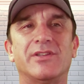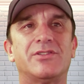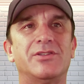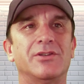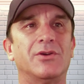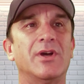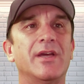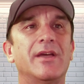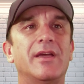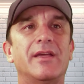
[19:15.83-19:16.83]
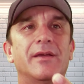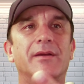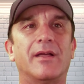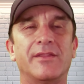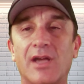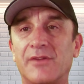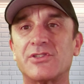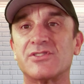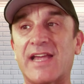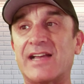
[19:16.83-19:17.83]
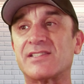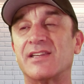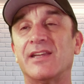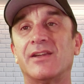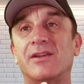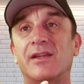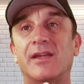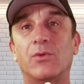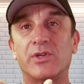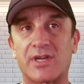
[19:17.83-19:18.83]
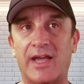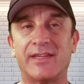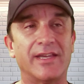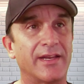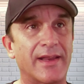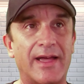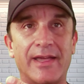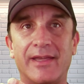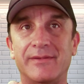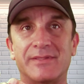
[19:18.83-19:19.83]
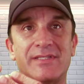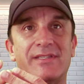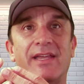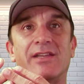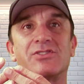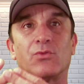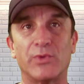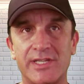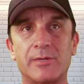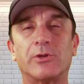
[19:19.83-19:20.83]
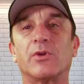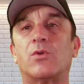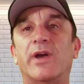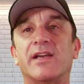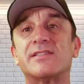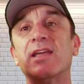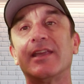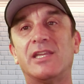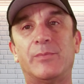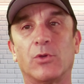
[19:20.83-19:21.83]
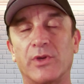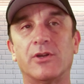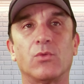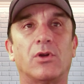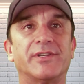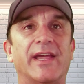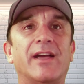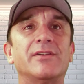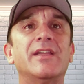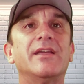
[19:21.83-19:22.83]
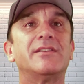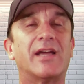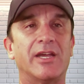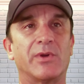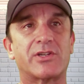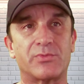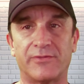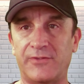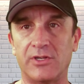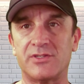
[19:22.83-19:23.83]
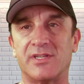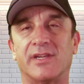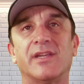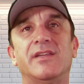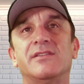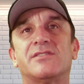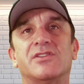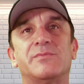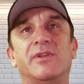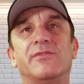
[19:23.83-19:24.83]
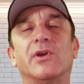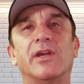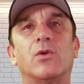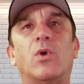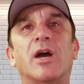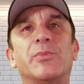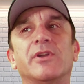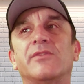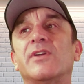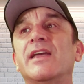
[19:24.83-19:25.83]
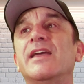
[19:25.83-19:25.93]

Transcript: the two. The officer's asking, which again I say is a reasonable request, keep your window rolled down. Tyreek's refusing. He's just being very uncooperative.